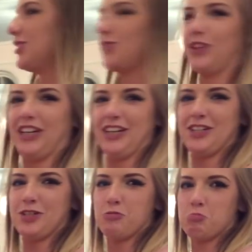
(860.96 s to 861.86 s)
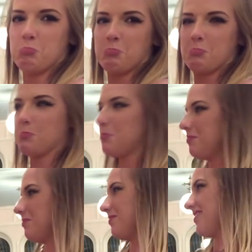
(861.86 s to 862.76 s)
You're alright. Is it
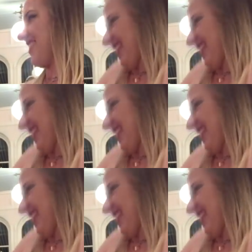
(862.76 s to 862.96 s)
because of me?